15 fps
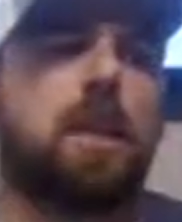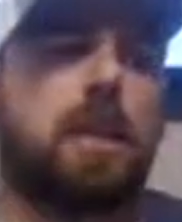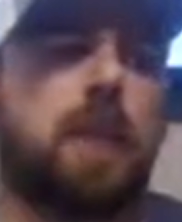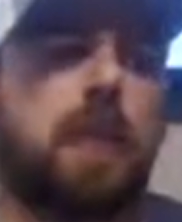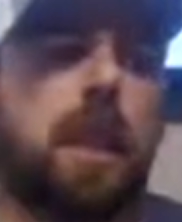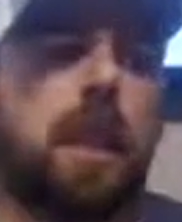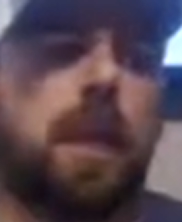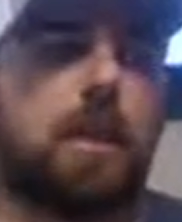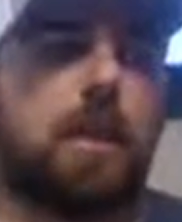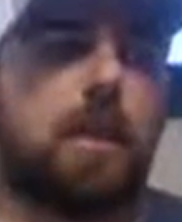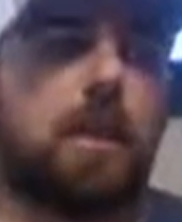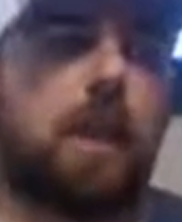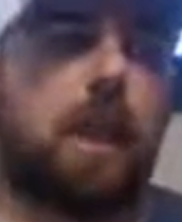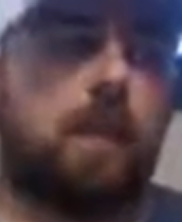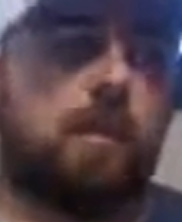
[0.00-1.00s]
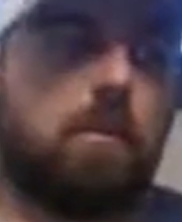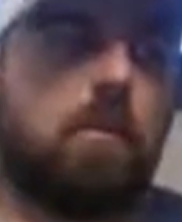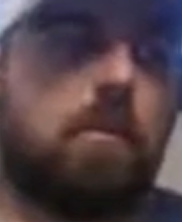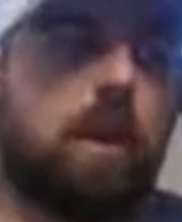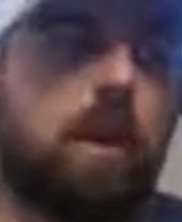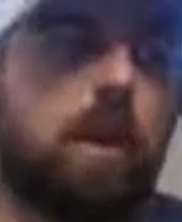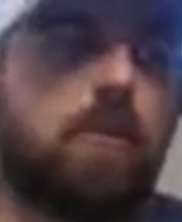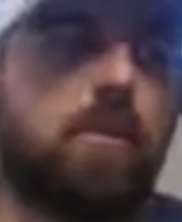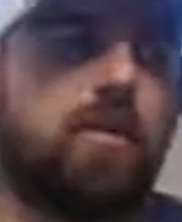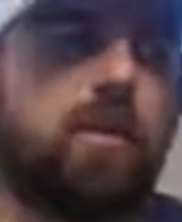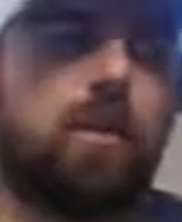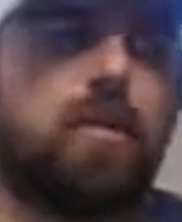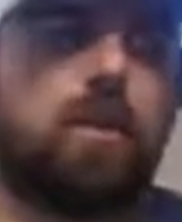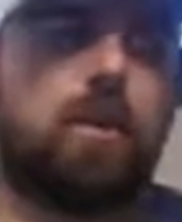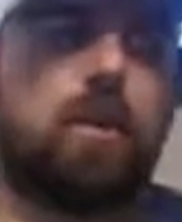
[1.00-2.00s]
that at
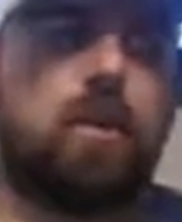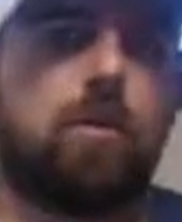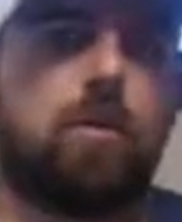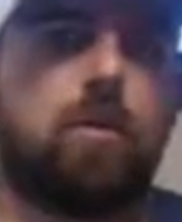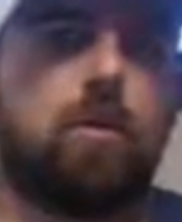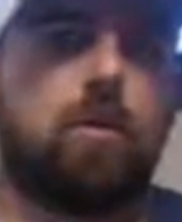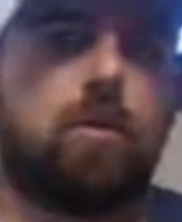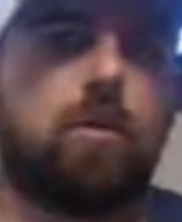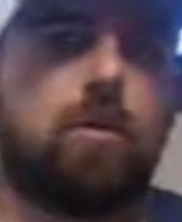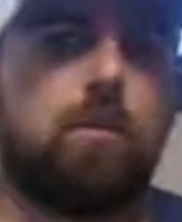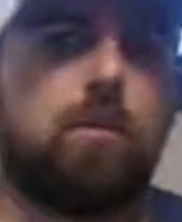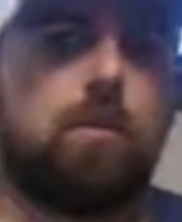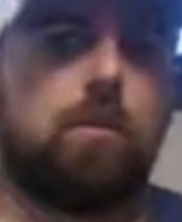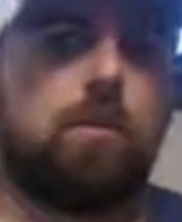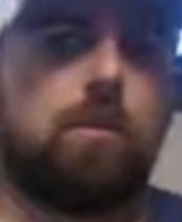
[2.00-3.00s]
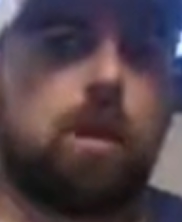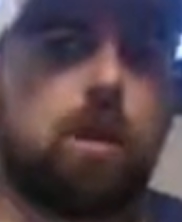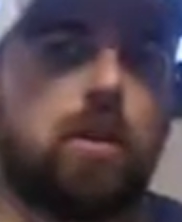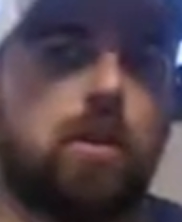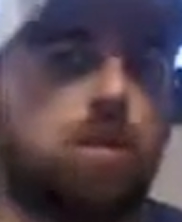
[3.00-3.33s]
Archerfield that done the